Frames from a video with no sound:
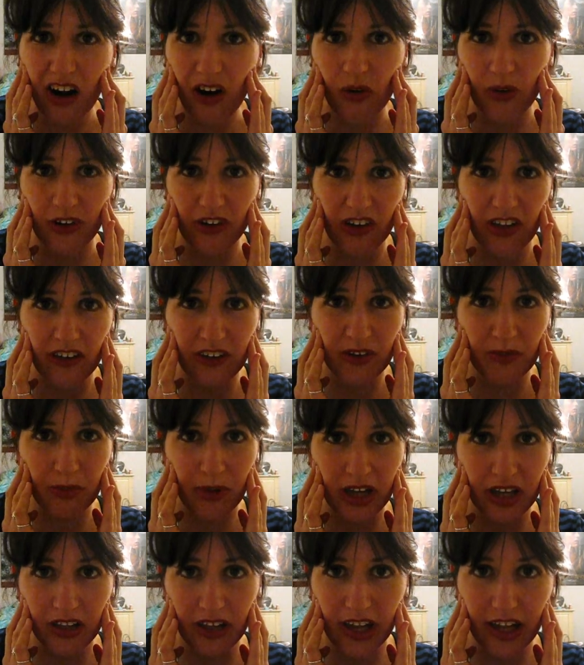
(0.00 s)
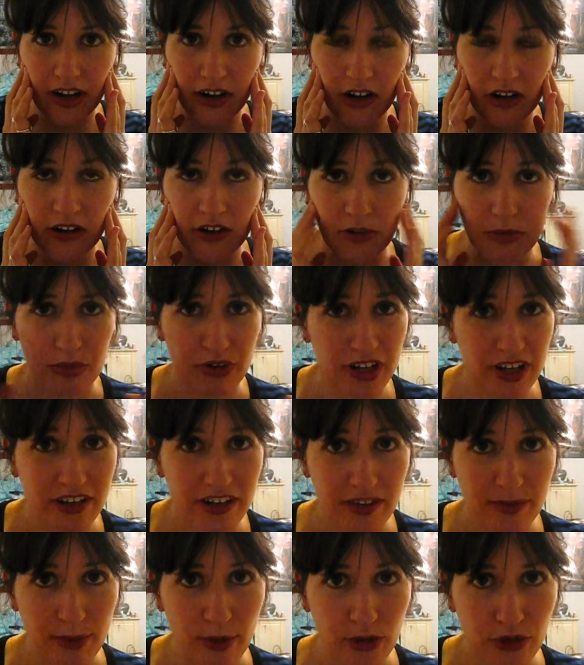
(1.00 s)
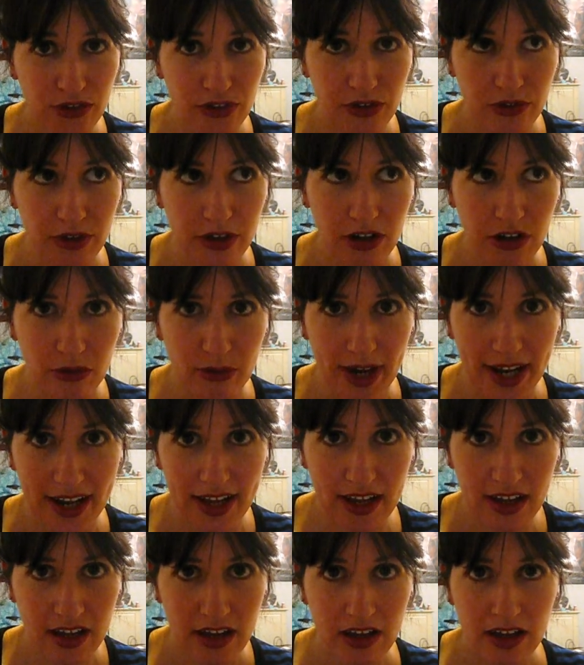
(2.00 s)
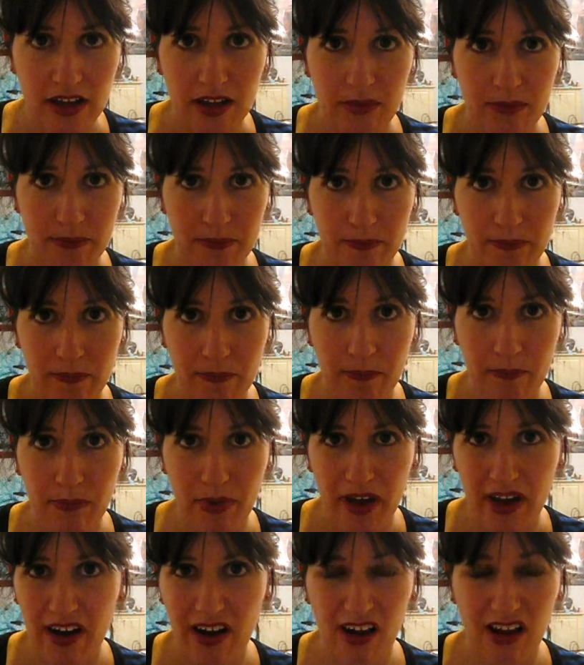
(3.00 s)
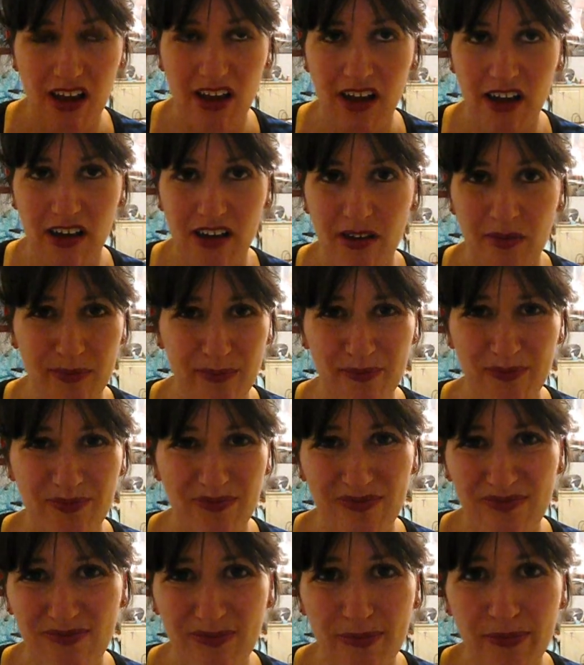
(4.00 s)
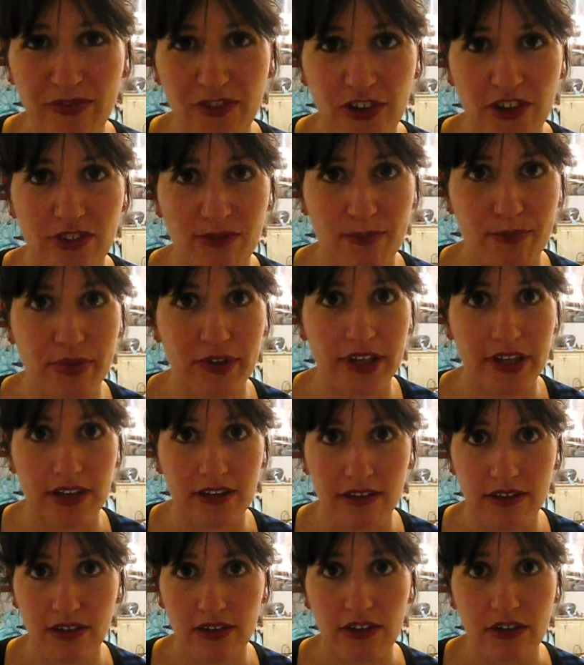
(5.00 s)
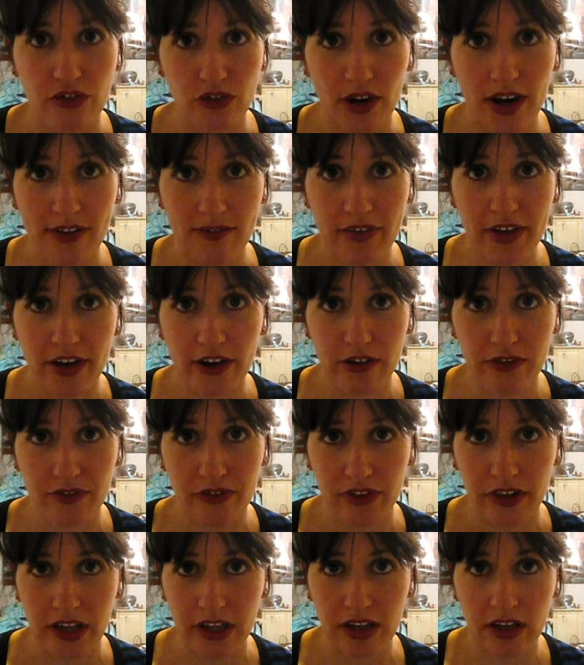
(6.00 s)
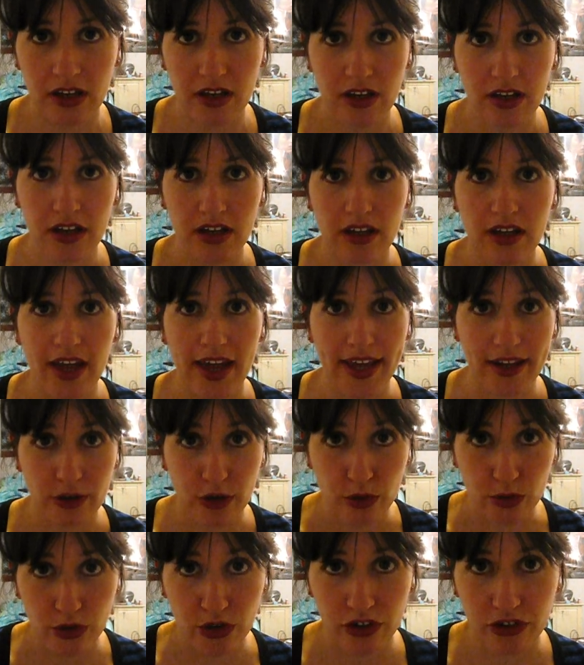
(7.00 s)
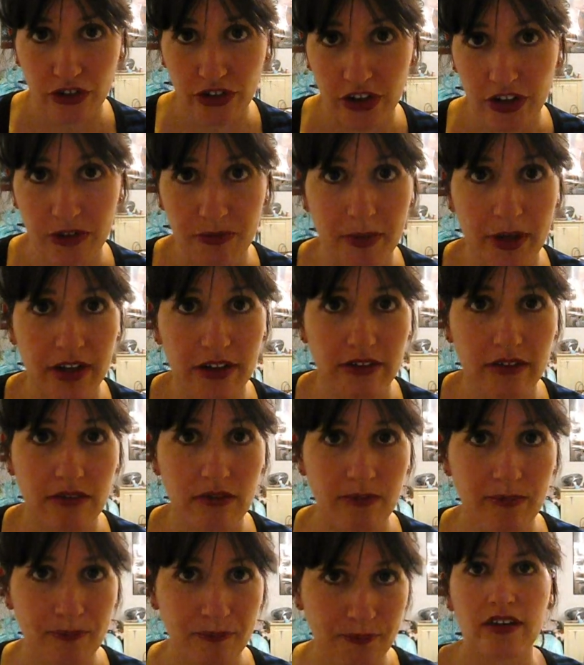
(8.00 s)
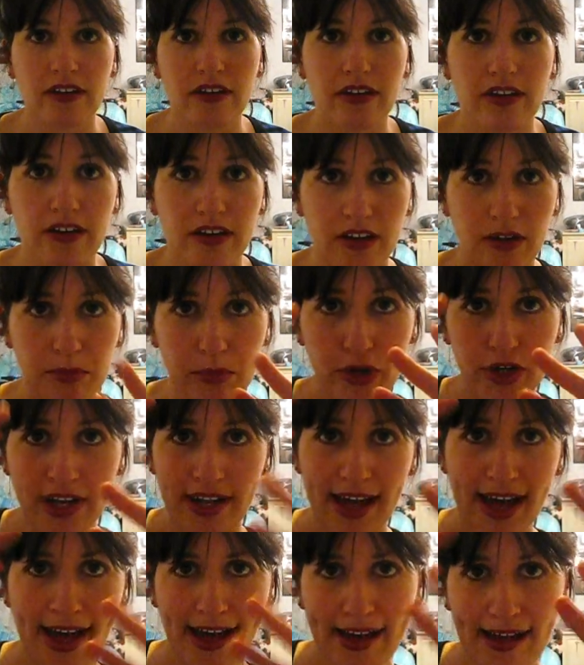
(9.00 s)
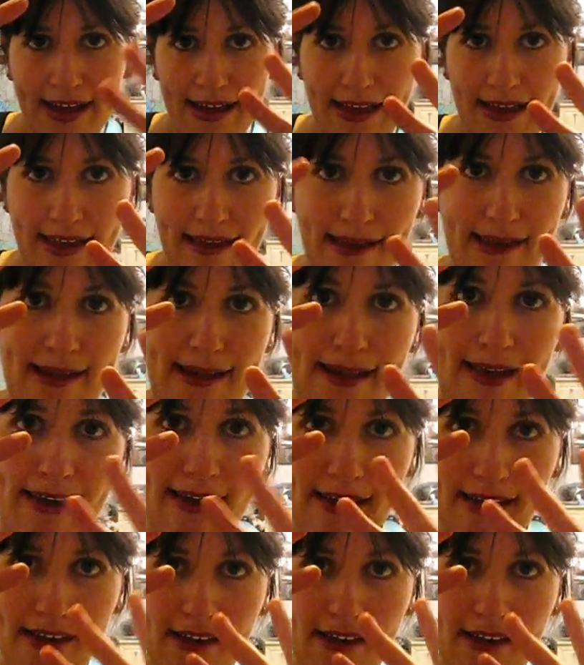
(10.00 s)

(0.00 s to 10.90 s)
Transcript: which I'll explain later. You're predisposed to it already, but um, just please drive carefully and use good judgment. Number nine,